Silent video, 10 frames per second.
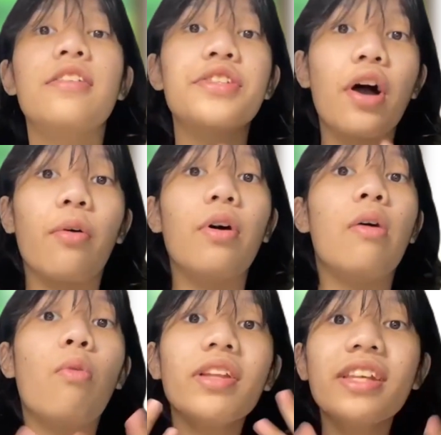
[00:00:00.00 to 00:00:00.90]
So,
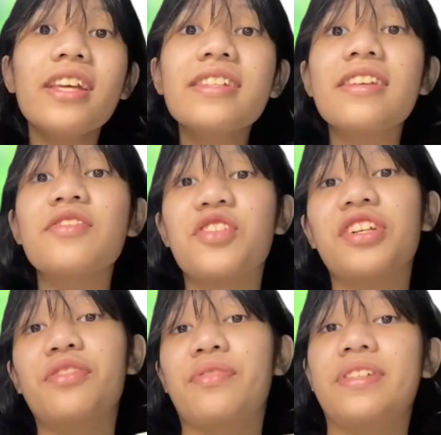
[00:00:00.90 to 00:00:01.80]
what is
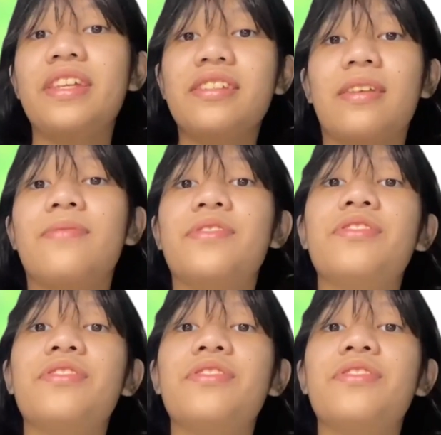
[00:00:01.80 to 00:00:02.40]
central nervous system?